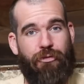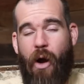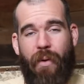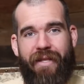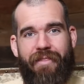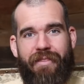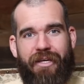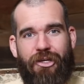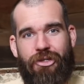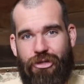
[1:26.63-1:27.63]
Throw in
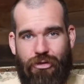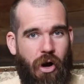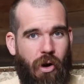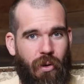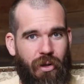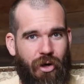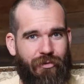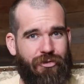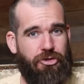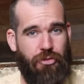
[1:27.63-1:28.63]
the control
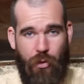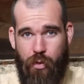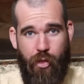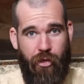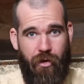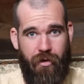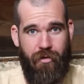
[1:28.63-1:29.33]
of truth,